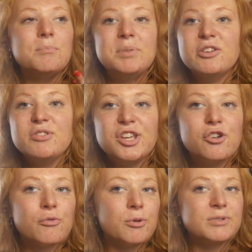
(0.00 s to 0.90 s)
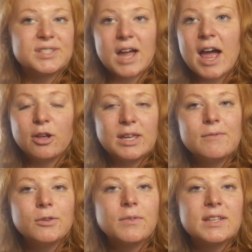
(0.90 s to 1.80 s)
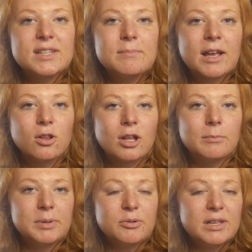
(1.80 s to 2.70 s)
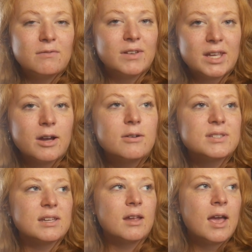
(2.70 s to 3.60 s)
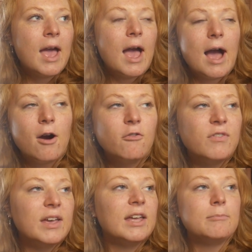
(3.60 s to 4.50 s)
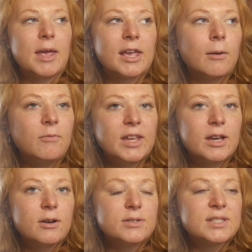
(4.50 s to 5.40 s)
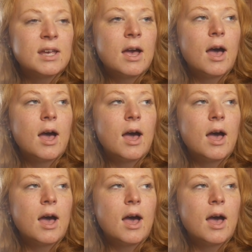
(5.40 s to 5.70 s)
beauty guru style, even though they did make a lot of beauty videos and outfit and makeup videos.